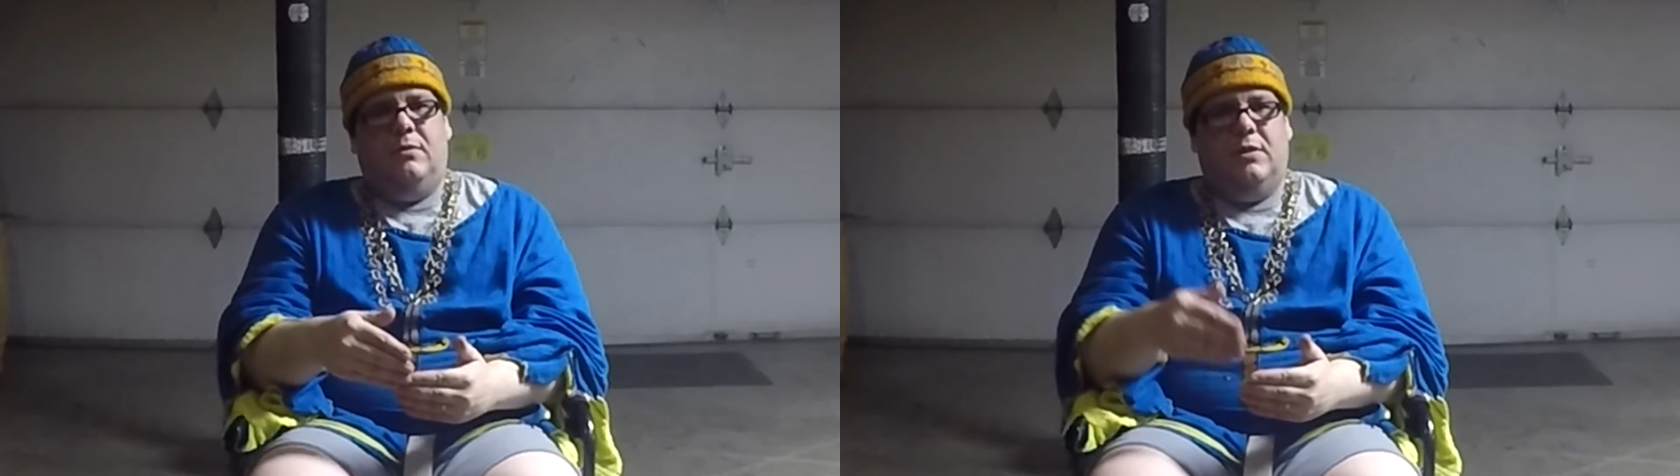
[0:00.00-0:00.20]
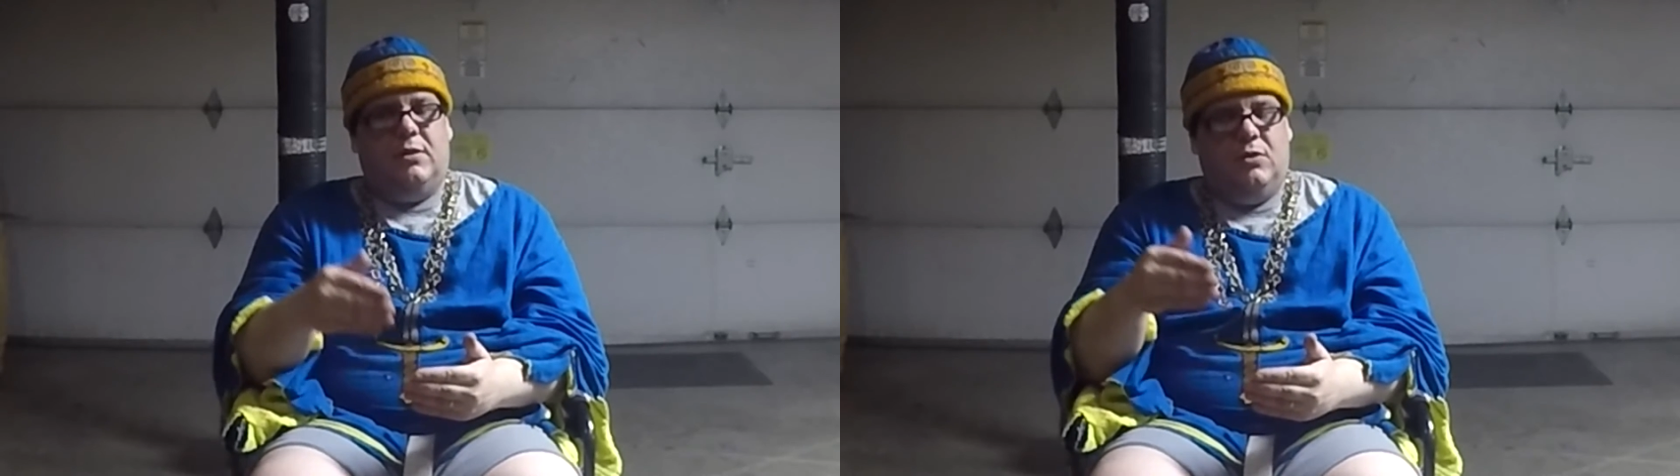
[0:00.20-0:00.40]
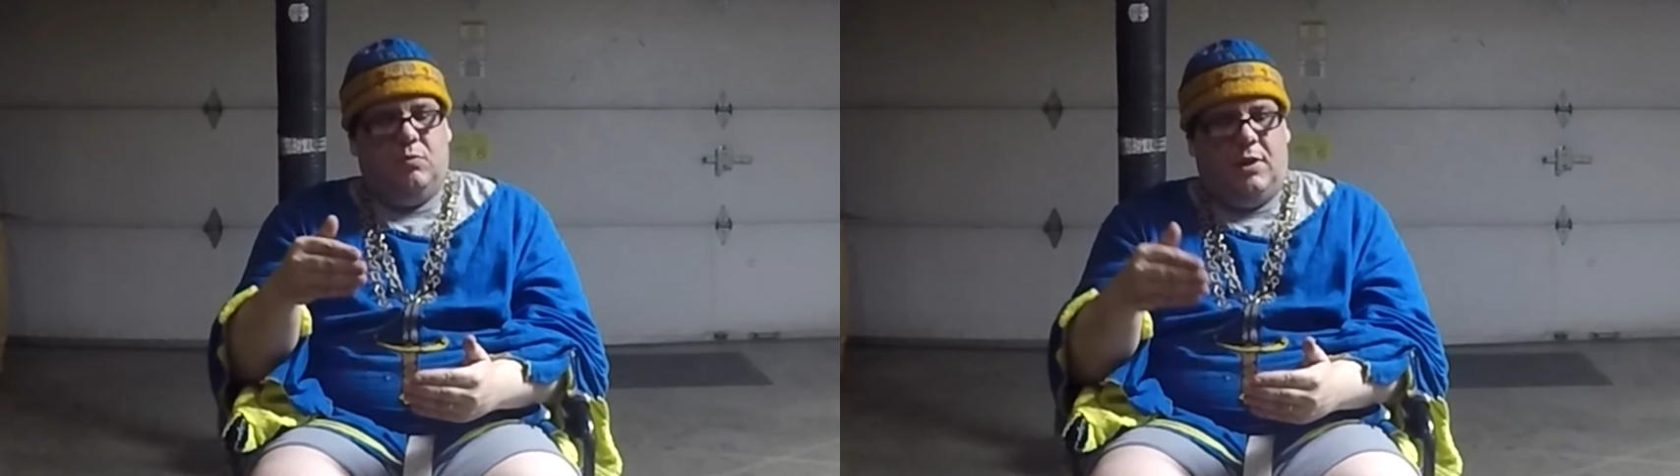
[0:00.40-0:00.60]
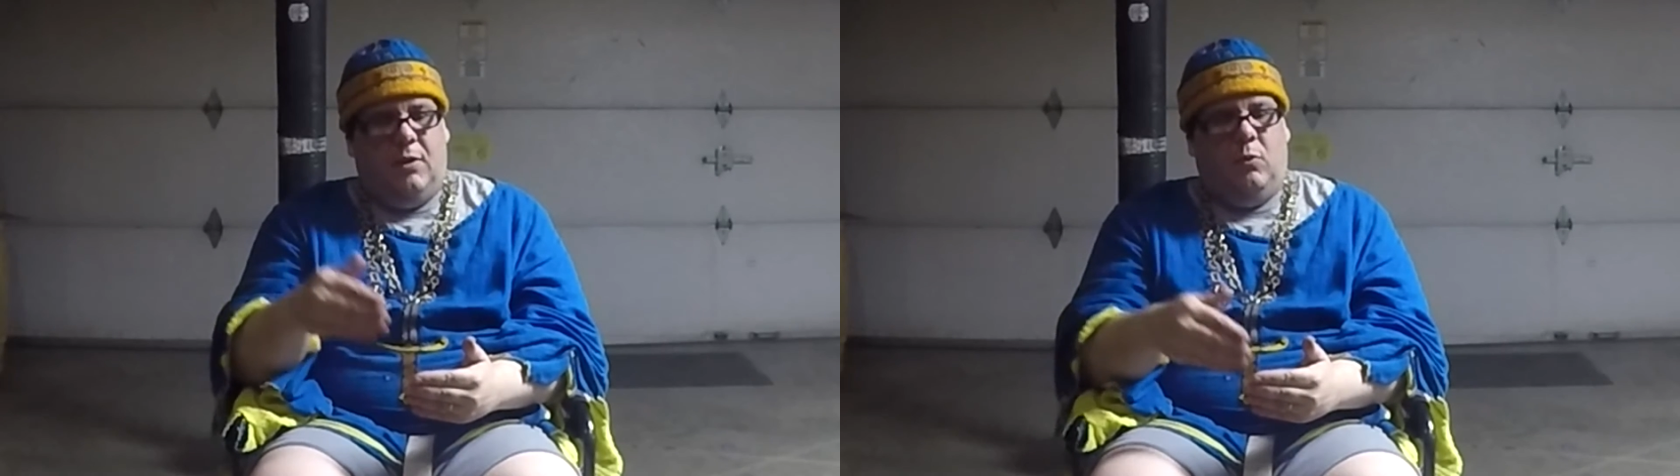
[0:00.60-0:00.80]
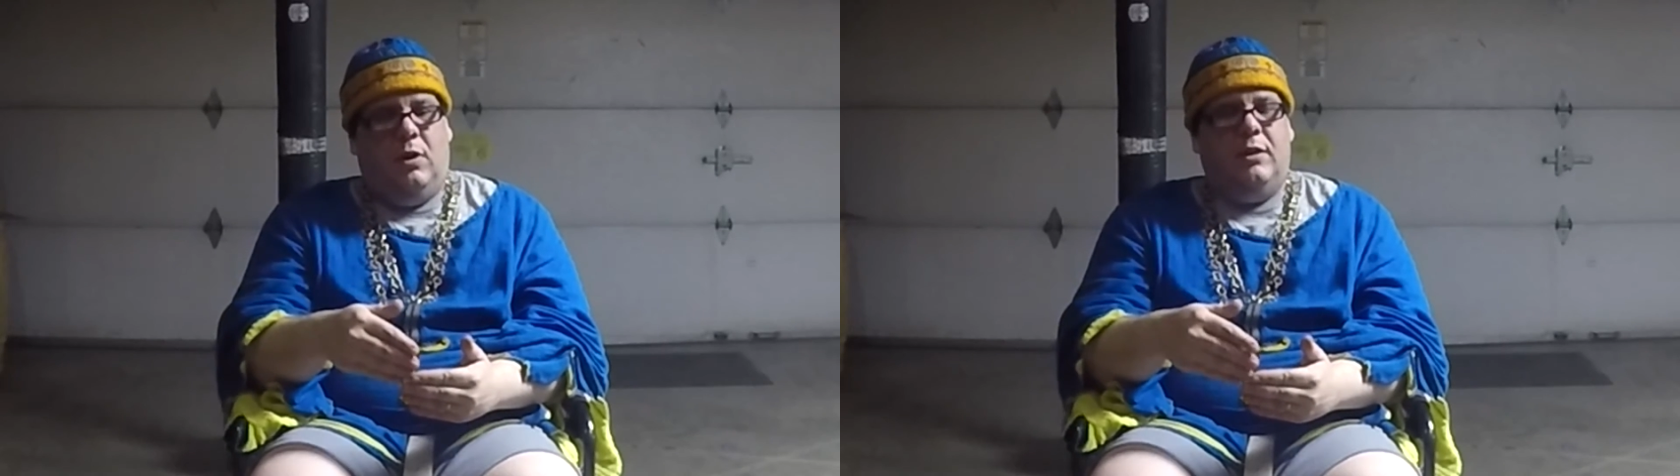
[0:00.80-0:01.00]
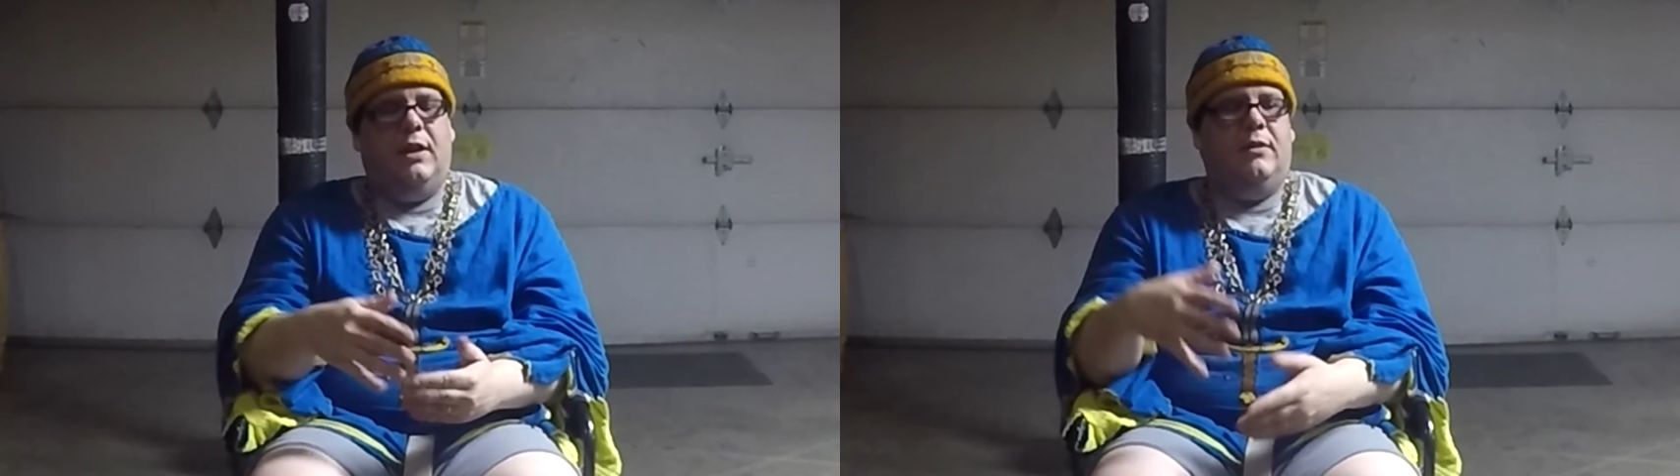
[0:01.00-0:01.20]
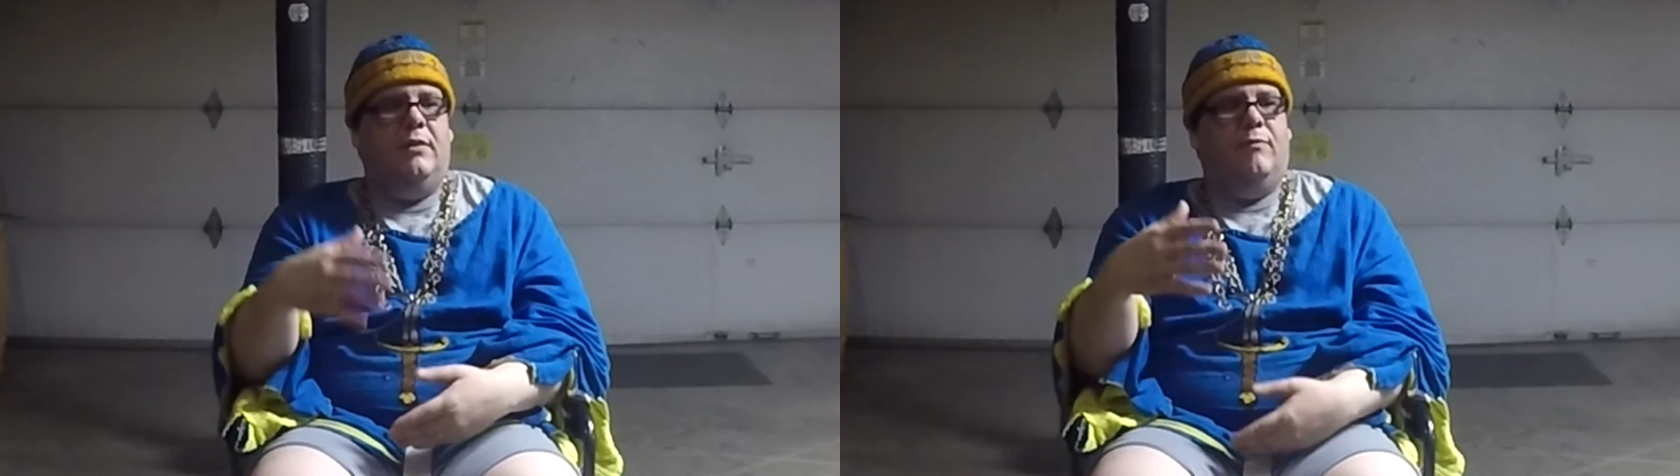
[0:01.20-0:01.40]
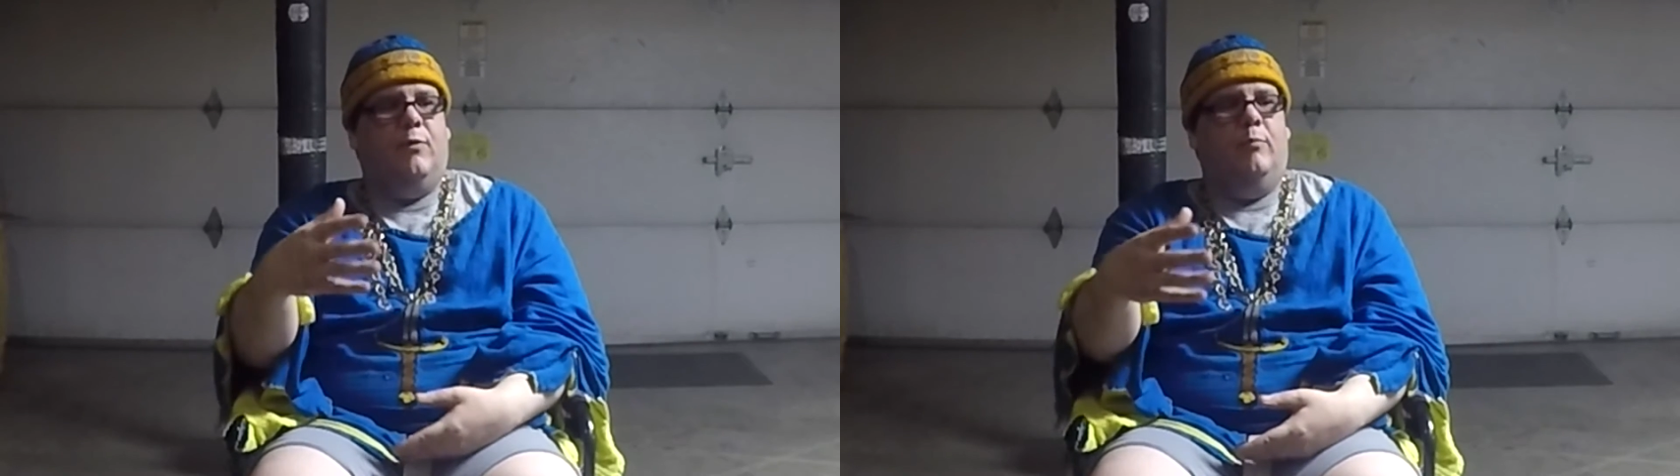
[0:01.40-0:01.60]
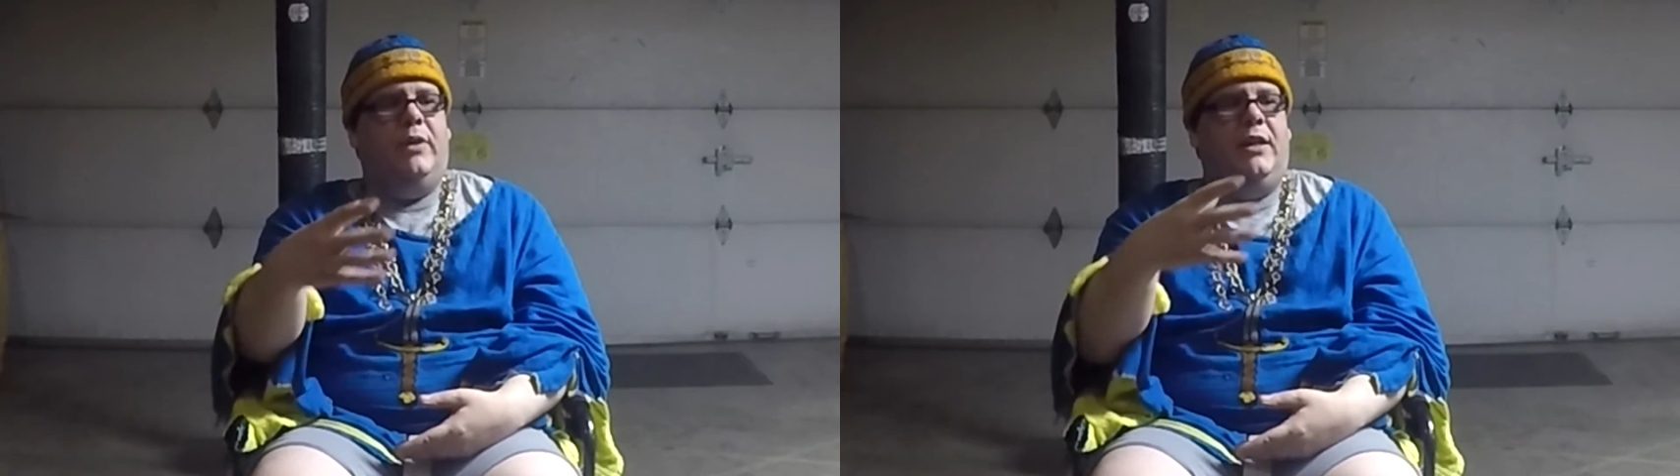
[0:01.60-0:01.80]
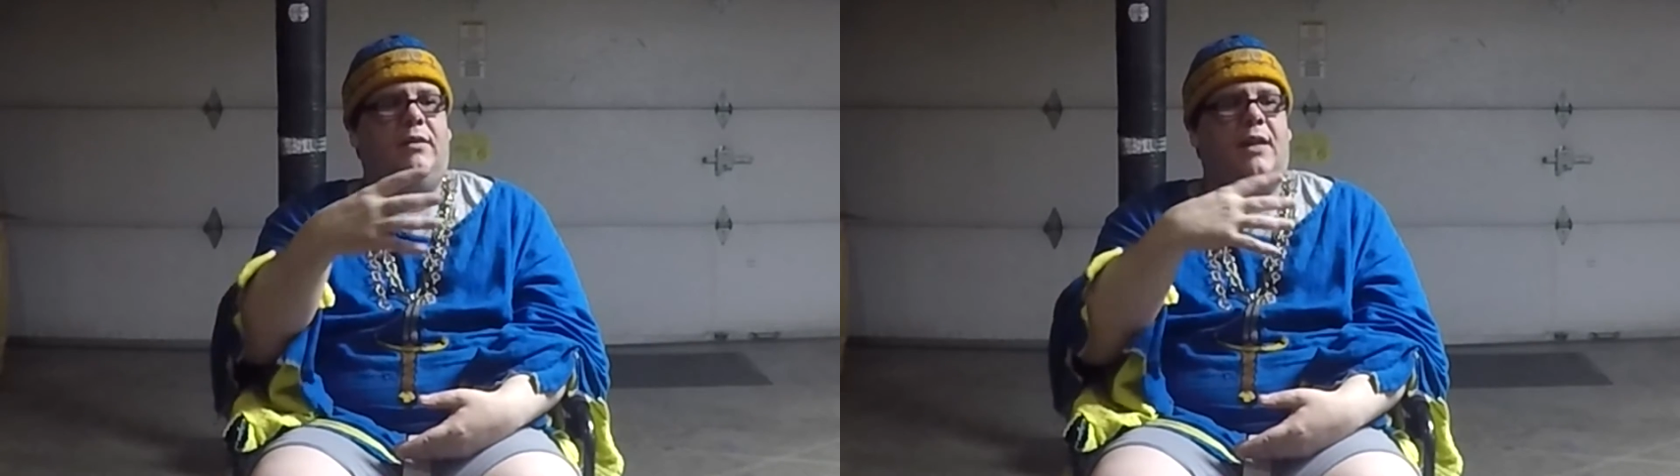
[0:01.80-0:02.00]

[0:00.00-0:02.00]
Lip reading: This is what I want. And then for me,